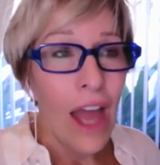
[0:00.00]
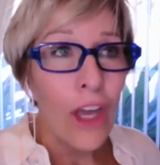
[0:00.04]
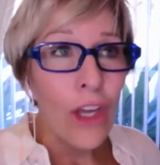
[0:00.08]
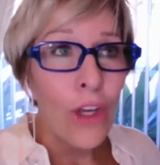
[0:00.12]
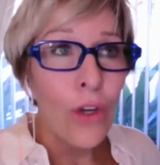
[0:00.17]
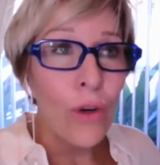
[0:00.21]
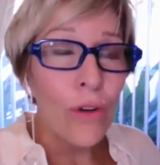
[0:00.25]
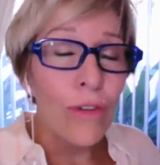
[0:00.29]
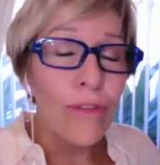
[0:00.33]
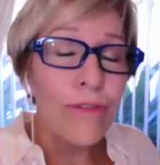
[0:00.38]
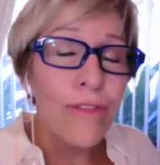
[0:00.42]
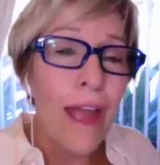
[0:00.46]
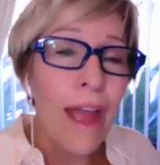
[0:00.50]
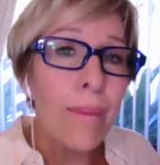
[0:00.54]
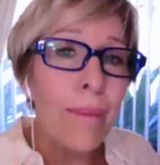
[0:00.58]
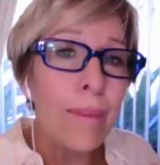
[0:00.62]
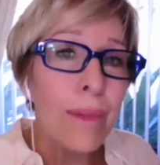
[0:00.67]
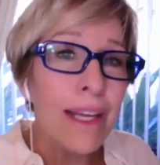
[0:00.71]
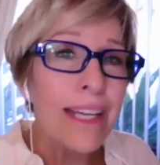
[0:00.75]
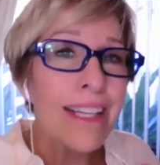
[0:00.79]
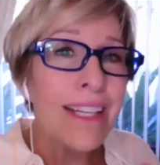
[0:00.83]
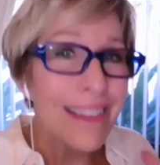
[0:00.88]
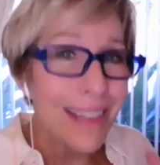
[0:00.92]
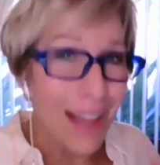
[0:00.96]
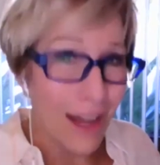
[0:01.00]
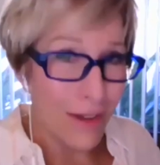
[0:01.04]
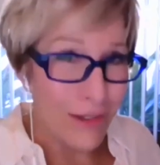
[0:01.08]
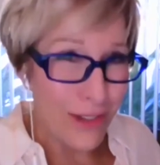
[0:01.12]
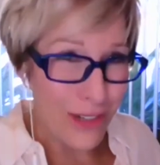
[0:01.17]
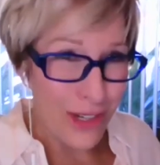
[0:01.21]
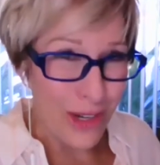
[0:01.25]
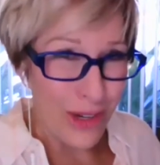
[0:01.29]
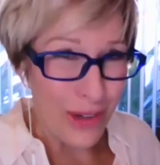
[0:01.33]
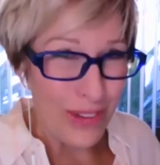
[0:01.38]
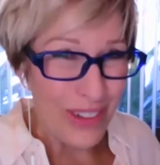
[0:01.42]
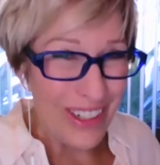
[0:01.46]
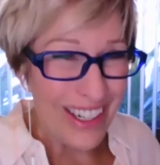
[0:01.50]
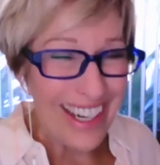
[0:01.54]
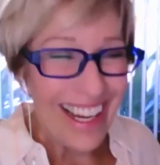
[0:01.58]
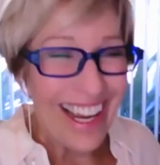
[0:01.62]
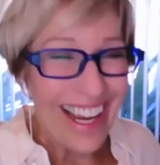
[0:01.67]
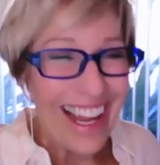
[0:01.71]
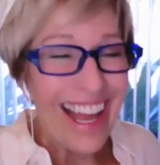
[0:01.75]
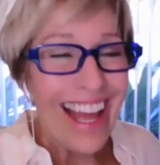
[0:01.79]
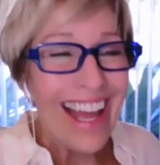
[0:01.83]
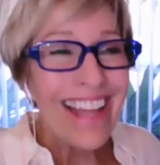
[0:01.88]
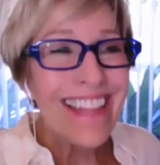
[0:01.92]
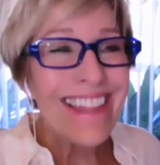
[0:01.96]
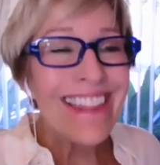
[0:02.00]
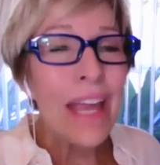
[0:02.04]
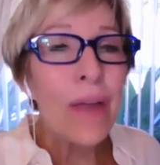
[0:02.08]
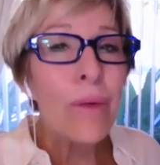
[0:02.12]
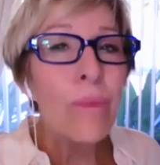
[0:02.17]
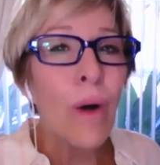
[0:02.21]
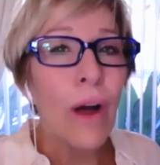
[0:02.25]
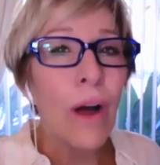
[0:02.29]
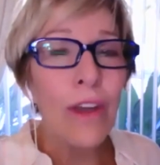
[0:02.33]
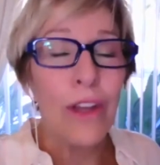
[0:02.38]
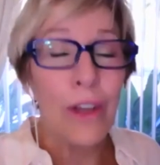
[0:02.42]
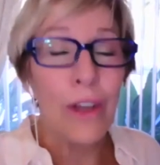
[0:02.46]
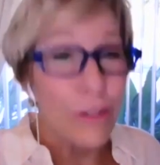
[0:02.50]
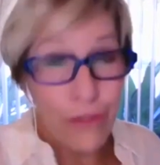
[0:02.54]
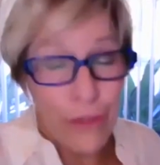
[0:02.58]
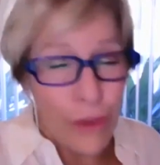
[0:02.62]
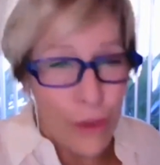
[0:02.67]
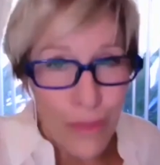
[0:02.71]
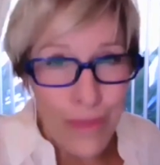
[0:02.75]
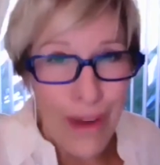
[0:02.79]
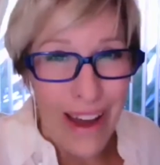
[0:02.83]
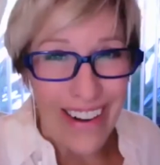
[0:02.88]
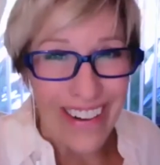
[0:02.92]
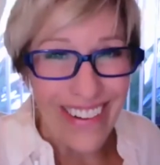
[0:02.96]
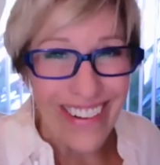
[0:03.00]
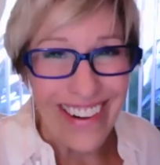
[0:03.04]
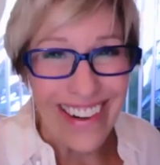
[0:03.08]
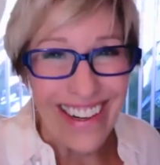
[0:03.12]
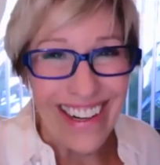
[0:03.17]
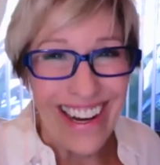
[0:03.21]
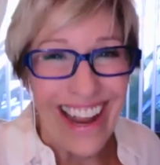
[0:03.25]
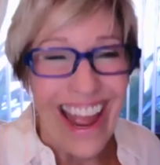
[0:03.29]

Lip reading: Your family loves you. They want you to feel better.